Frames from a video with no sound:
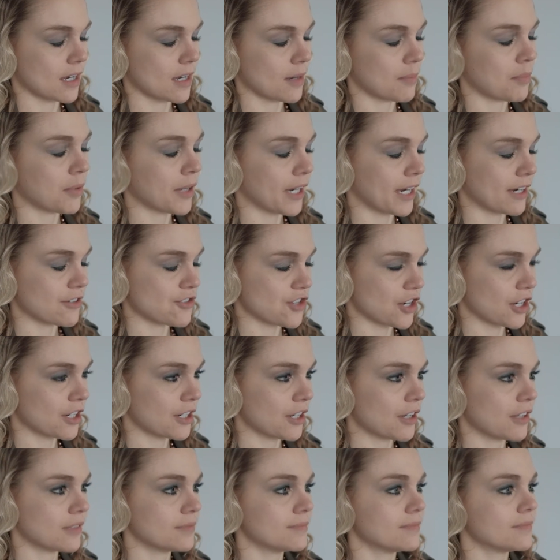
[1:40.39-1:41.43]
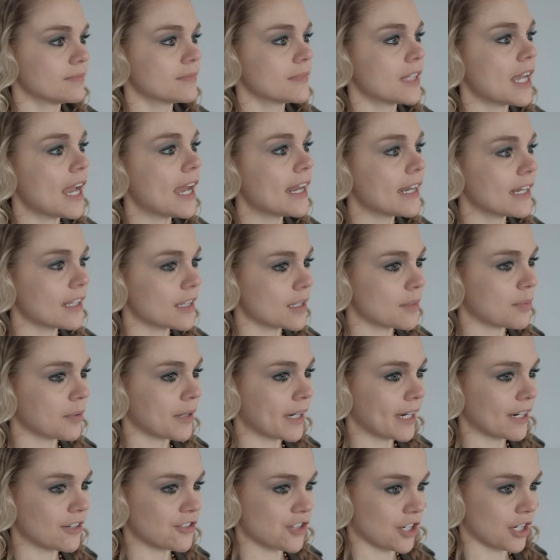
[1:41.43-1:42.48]
a prayer journal. And in the
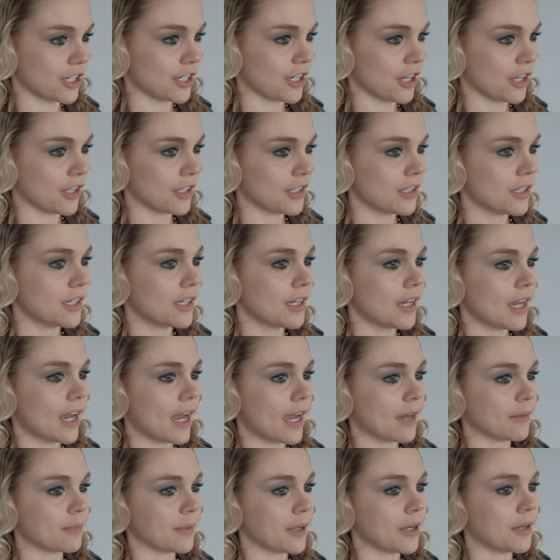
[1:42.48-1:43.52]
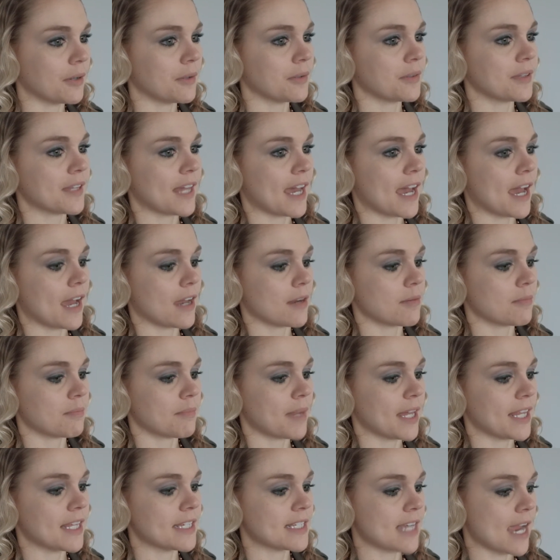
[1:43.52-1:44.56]
prayer journal, I wrote that
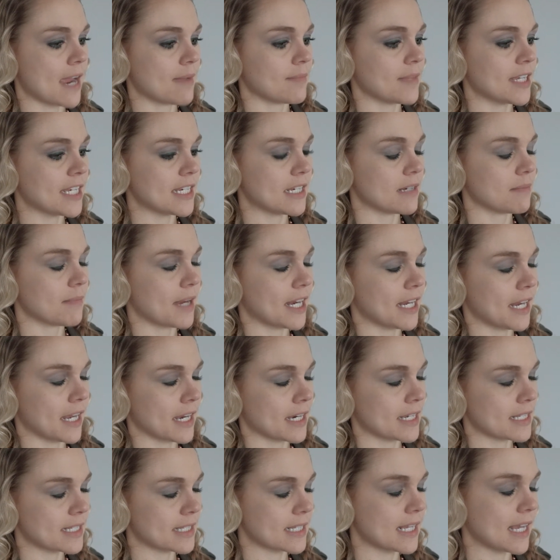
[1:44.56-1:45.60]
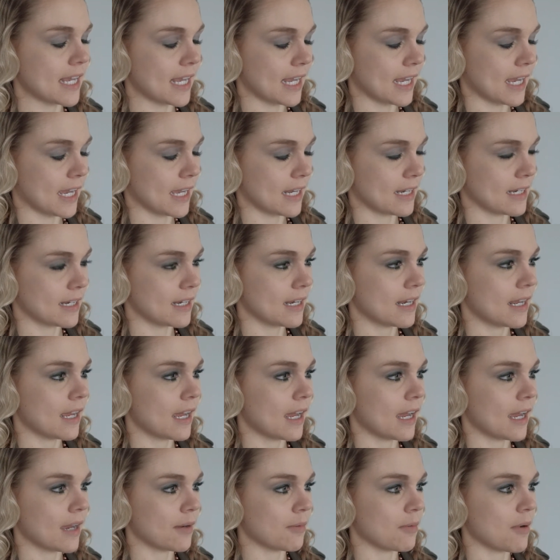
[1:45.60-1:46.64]
by the time they did my next scan,
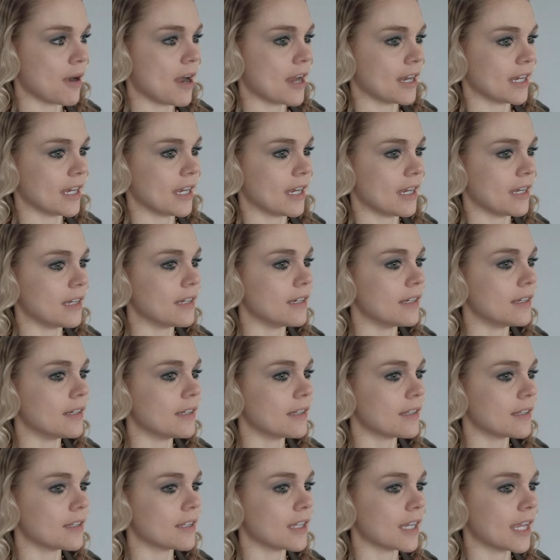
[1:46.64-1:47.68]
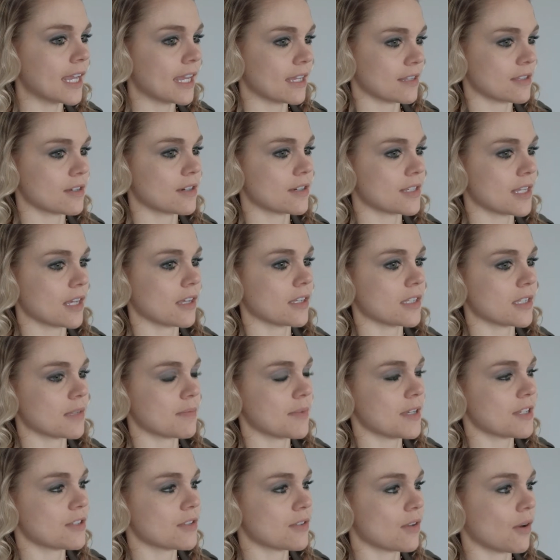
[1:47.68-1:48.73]
I wanted the cancer cells to be
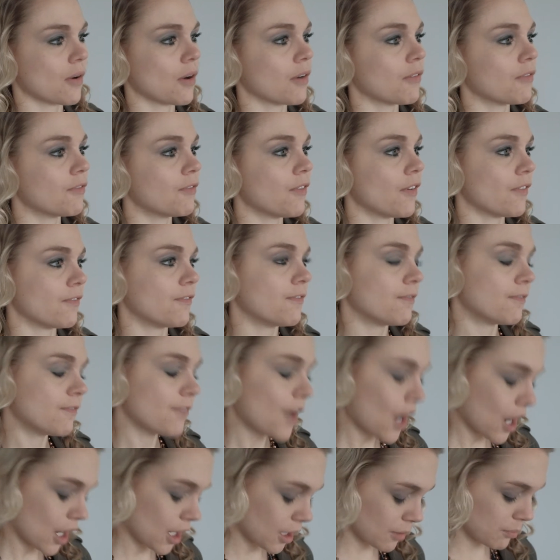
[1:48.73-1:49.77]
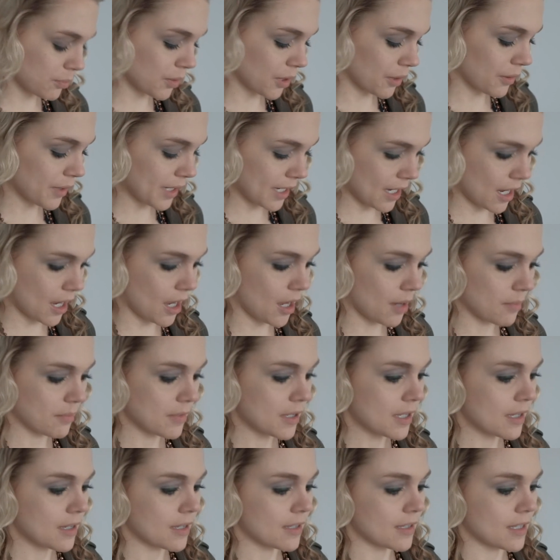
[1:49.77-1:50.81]
so far broken up
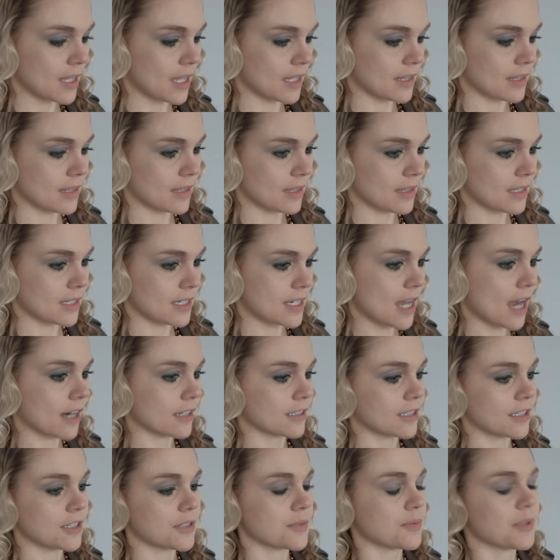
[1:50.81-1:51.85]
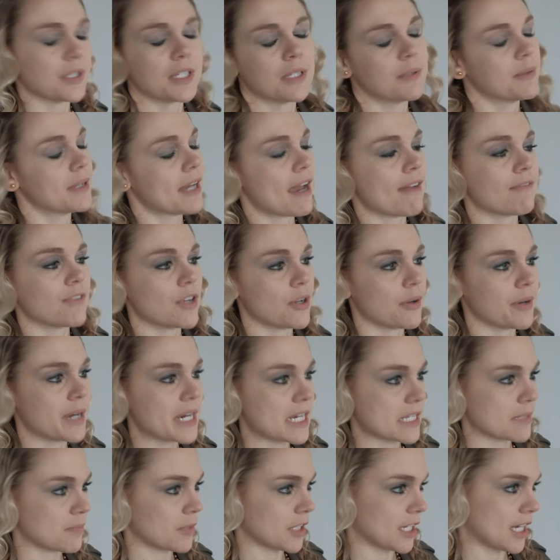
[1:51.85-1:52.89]
that the doctors really would have no
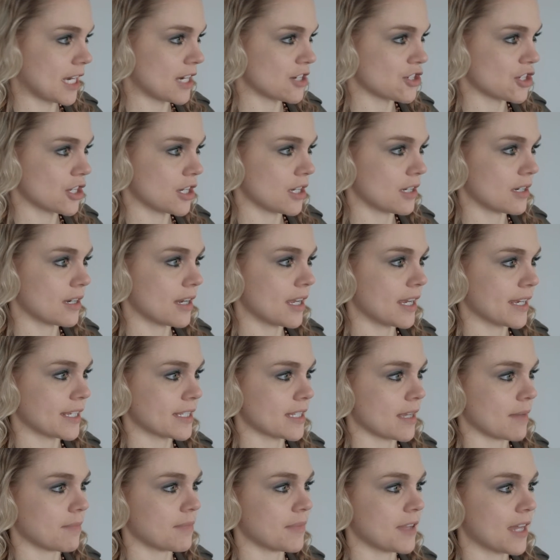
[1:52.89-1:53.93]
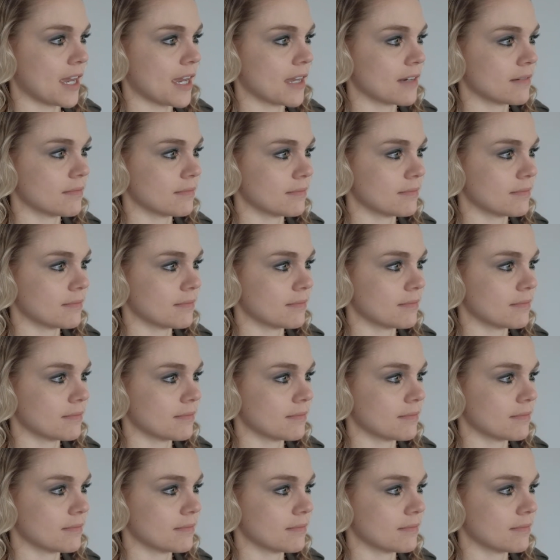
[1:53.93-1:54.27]
explanation except that